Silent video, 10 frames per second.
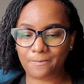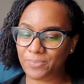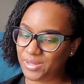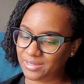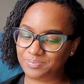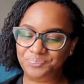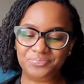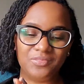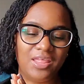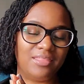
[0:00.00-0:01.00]
But
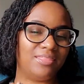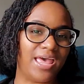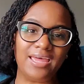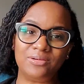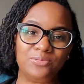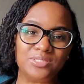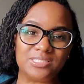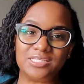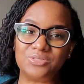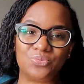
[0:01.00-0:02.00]
that was
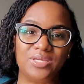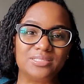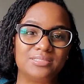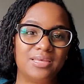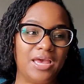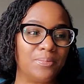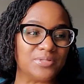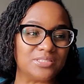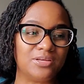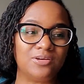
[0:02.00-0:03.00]
this week's
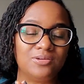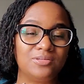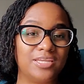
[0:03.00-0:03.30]
episode.